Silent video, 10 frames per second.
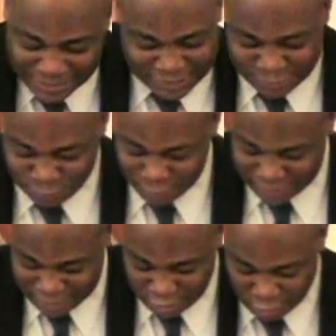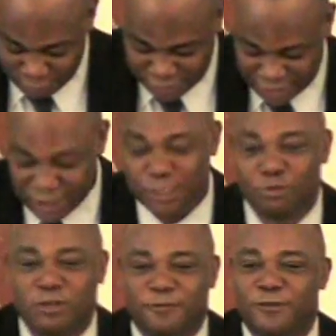I just want to encourage each
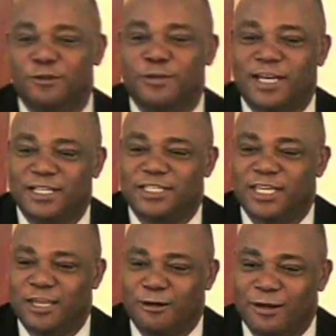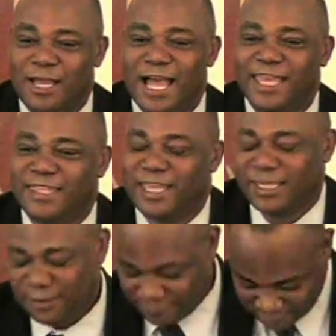one of you that is here. I
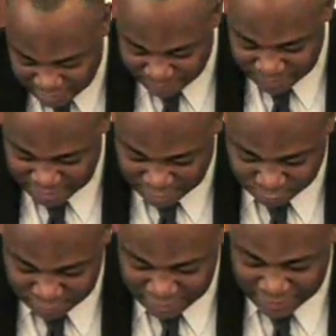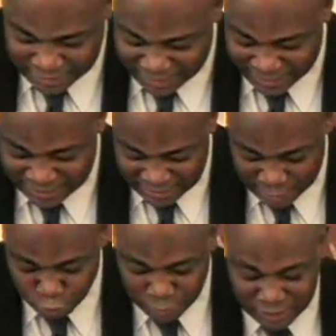thank you for coming out. And I,
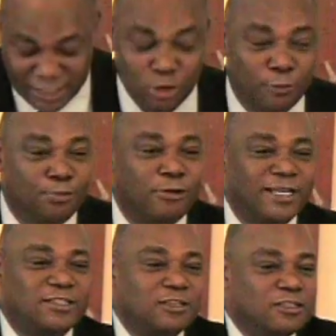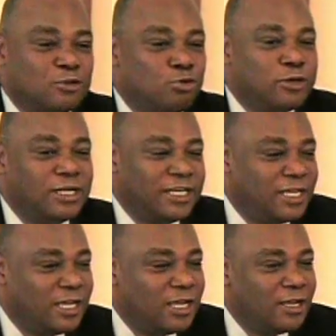I really, your presence really
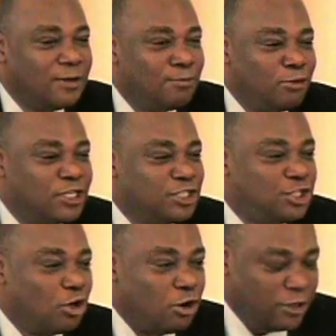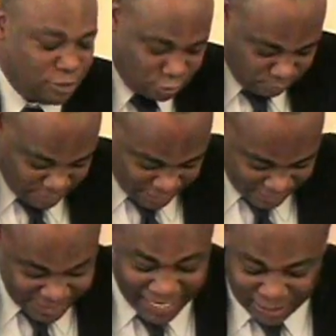brings joy to me.
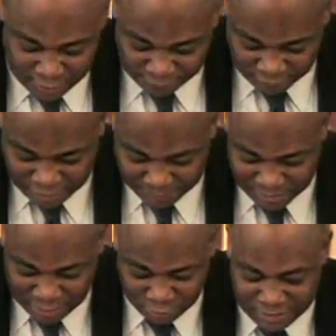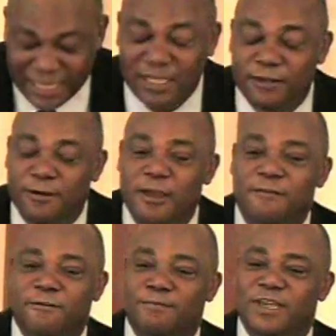Thank you for coming out. Thank you
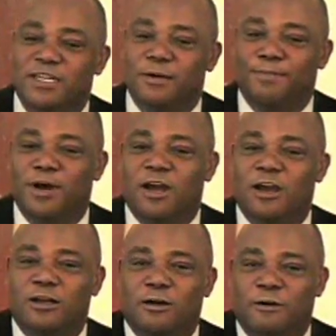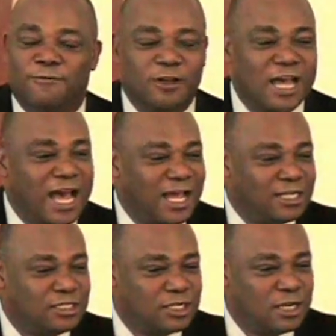for being a part of
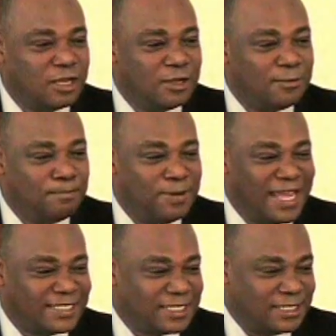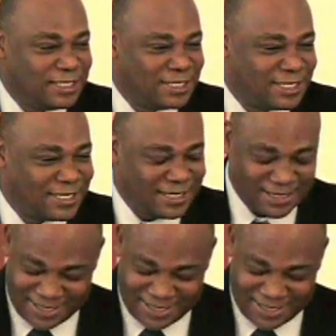God's blessings.